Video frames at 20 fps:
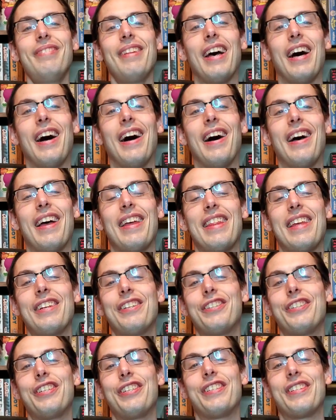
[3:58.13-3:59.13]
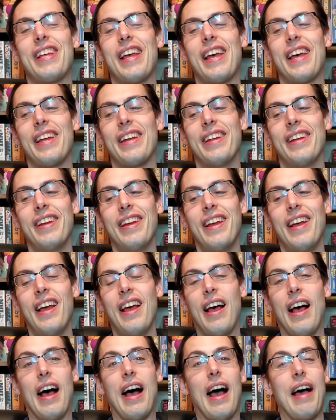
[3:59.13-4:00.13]
Uh, and then she said,
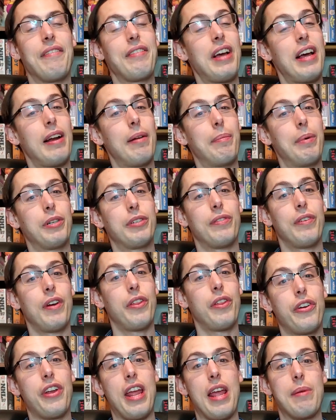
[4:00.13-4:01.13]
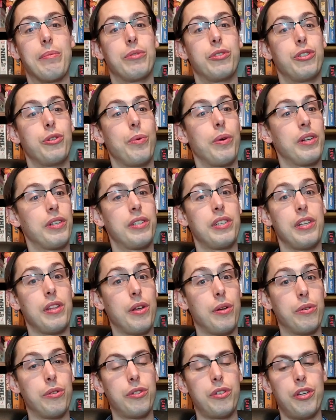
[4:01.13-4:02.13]
uh, I've got a bunch of games, do you want to see
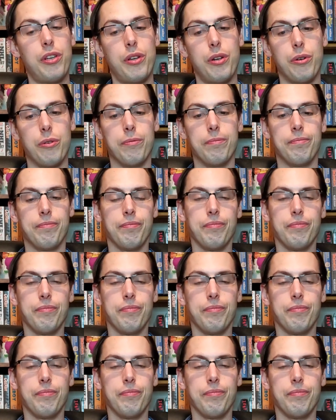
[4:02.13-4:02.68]
those too?